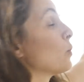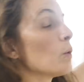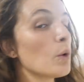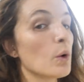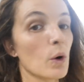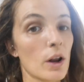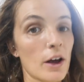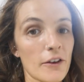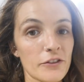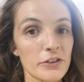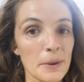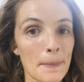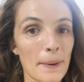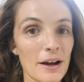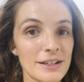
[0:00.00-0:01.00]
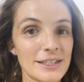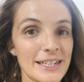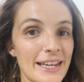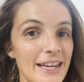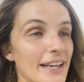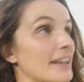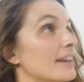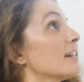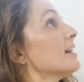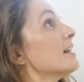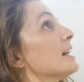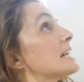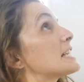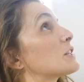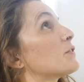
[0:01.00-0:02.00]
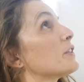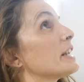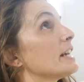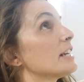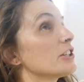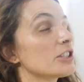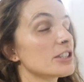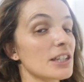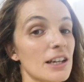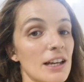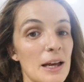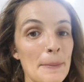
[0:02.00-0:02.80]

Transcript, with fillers: all of the puttying is finished.